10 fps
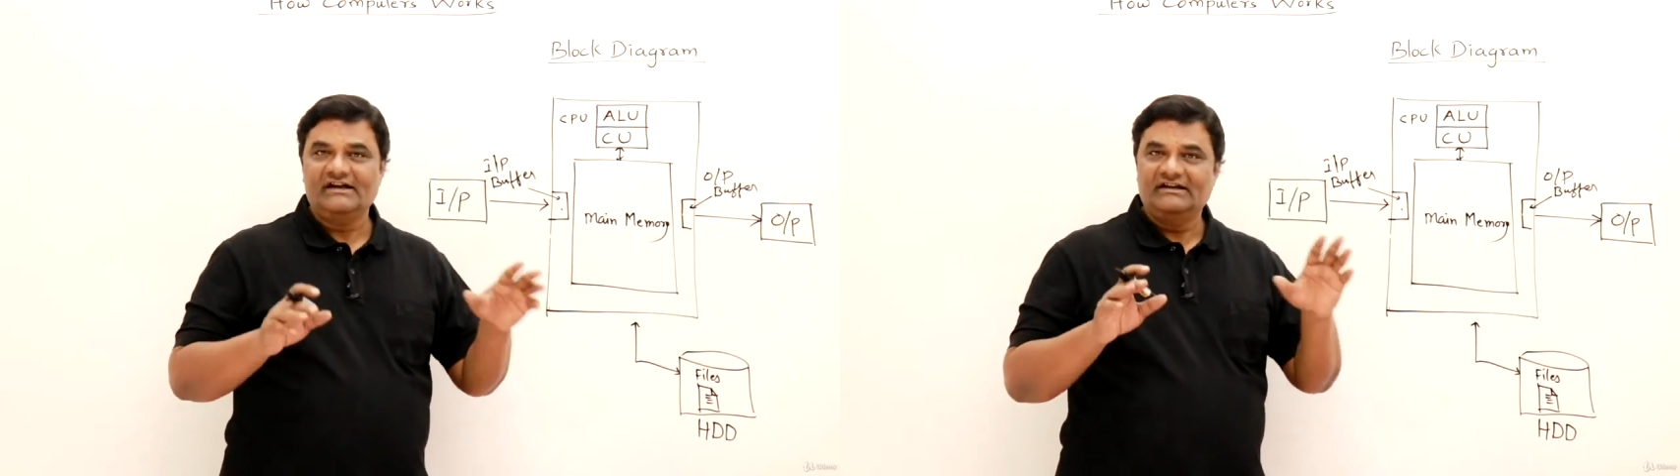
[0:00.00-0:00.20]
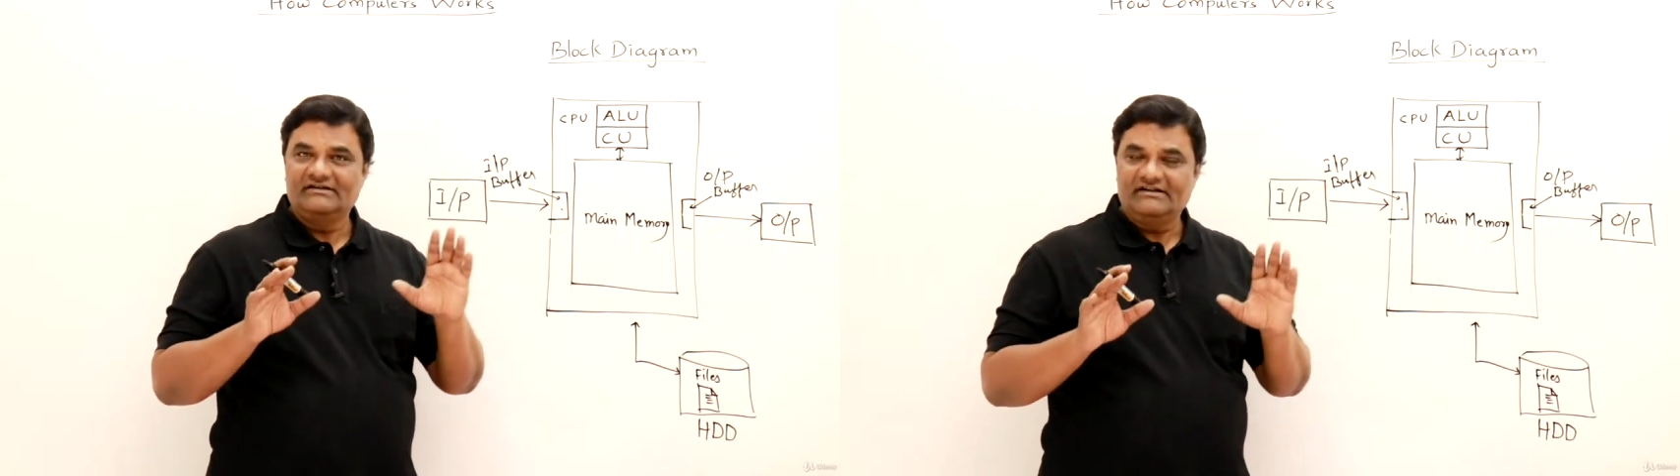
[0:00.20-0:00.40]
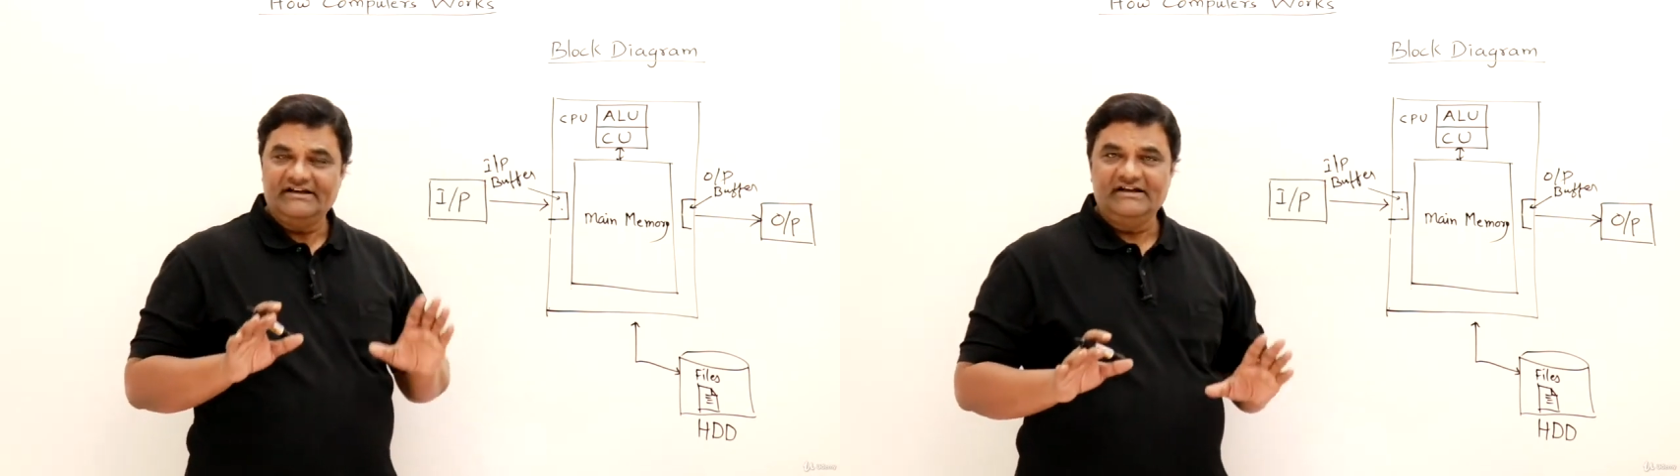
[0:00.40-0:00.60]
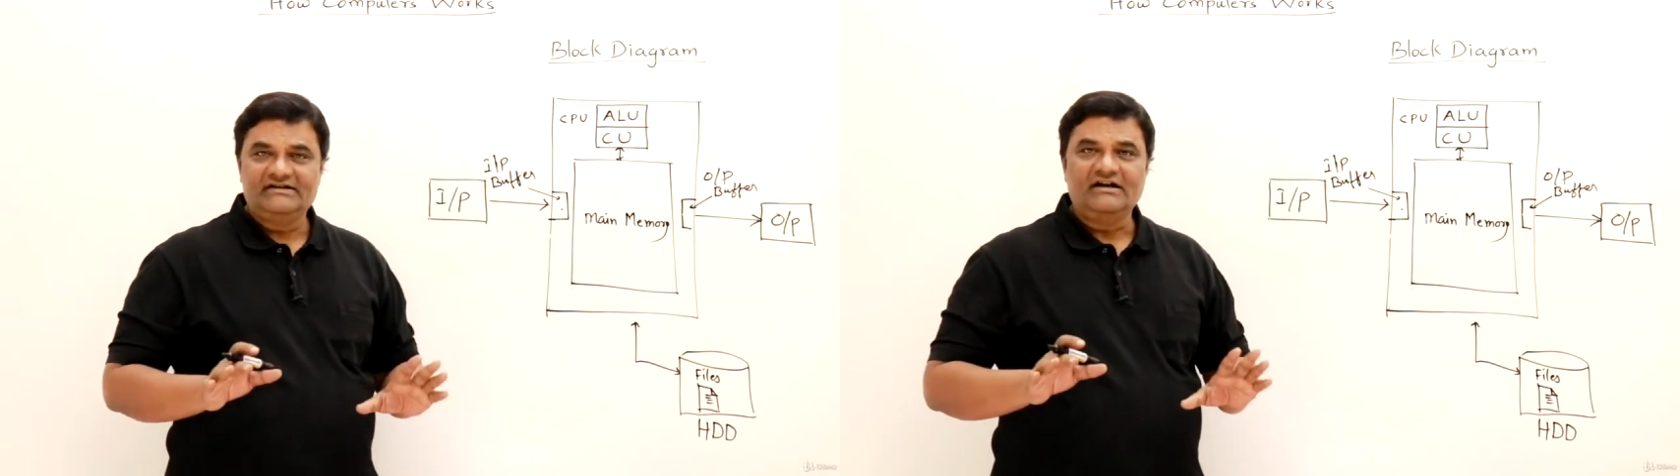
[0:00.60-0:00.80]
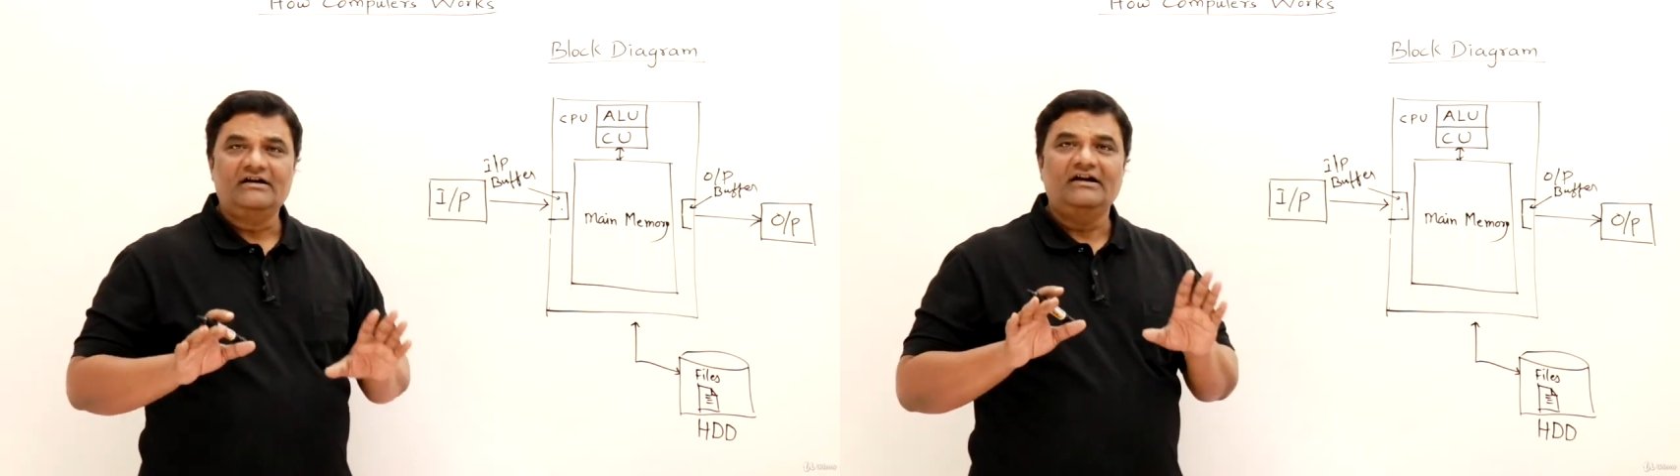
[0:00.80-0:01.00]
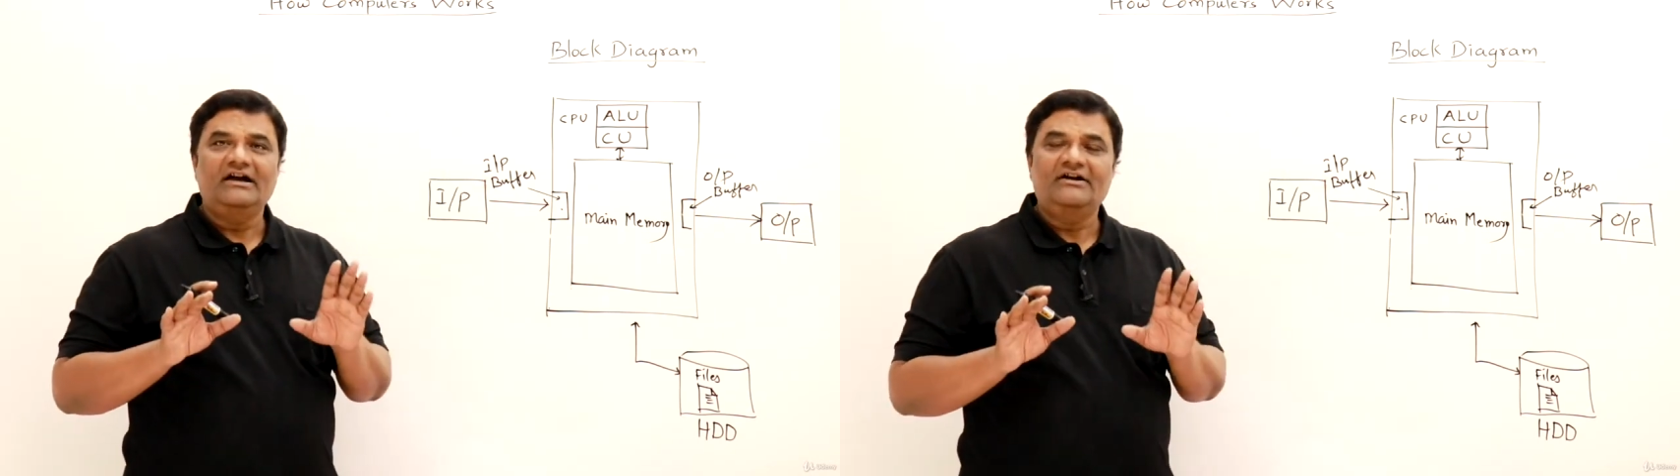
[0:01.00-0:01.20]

and the data,